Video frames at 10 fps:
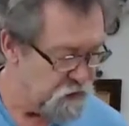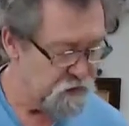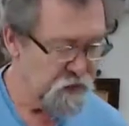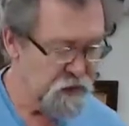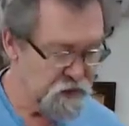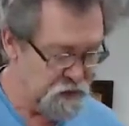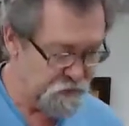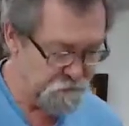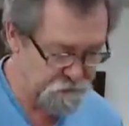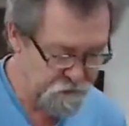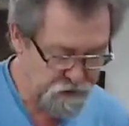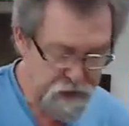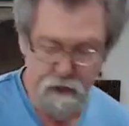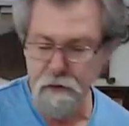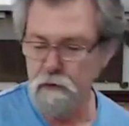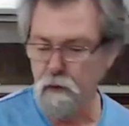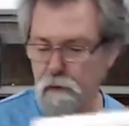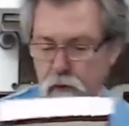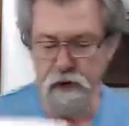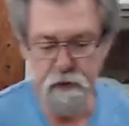So that's enough for Salaman.
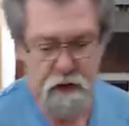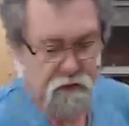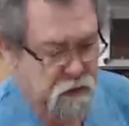We'll put him over